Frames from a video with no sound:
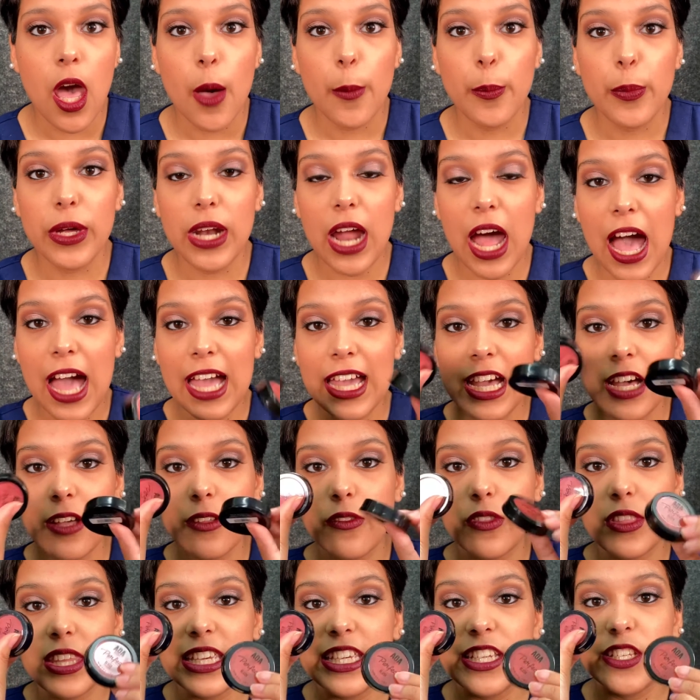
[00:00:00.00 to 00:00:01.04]
But I
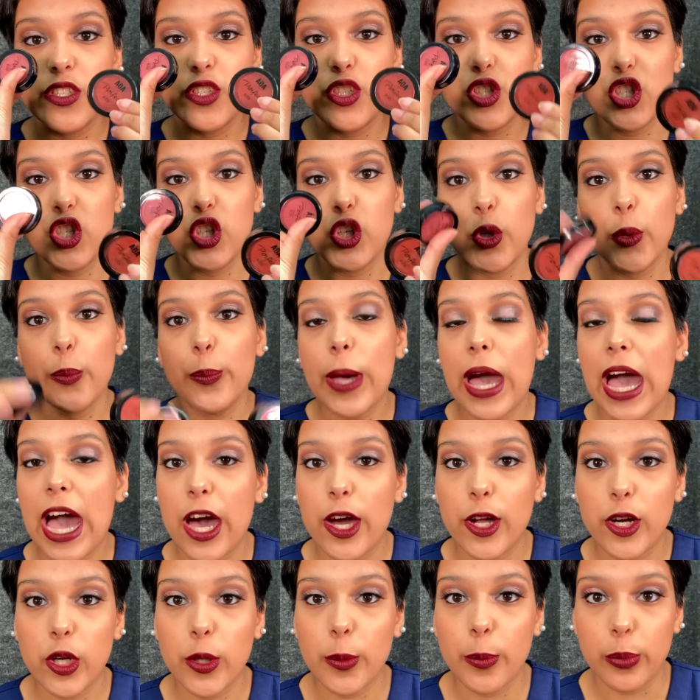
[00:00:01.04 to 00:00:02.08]
have these two powder